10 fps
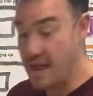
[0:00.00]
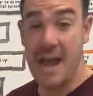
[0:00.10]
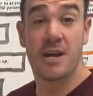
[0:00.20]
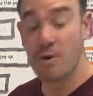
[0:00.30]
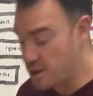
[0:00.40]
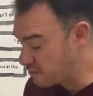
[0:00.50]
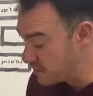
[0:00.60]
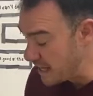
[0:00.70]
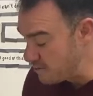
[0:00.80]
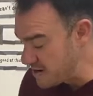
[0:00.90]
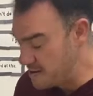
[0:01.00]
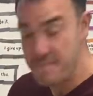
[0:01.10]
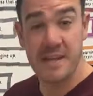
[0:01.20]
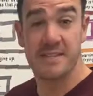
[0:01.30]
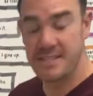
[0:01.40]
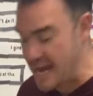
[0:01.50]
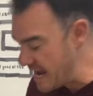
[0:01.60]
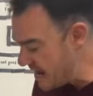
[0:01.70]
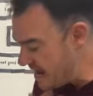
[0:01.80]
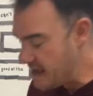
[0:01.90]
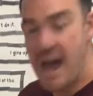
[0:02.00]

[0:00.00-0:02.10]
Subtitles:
I could go to the roulette wheel and say,